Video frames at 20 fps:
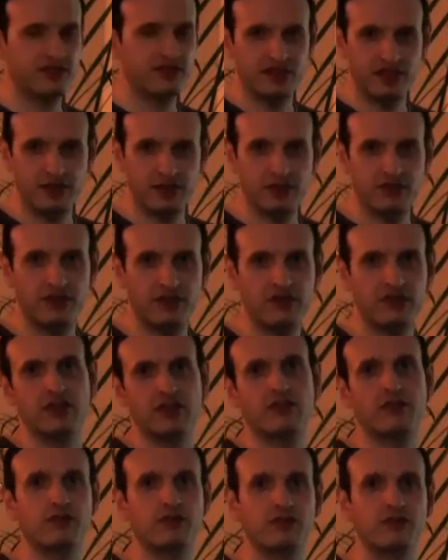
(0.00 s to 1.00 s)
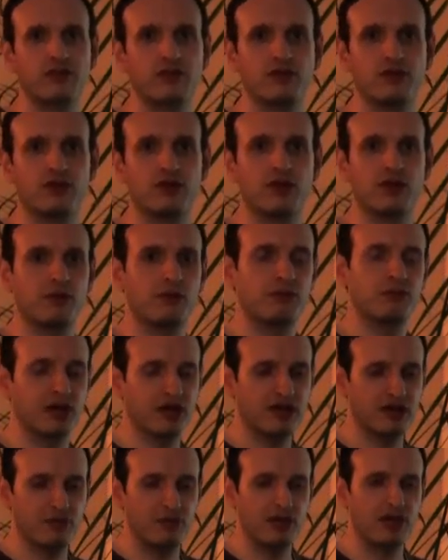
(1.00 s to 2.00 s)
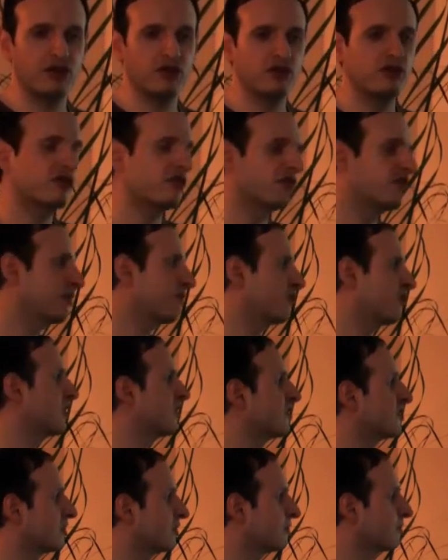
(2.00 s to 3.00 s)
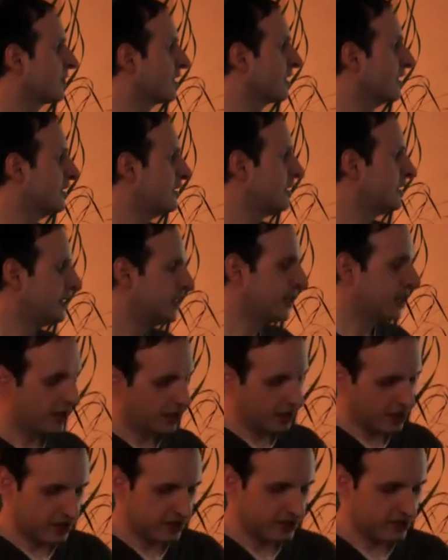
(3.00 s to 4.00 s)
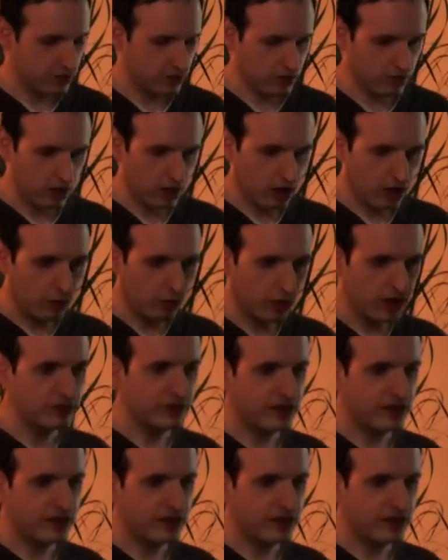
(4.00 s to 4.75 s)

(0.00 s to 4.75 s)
into this and to make a use of them very easily. So what do I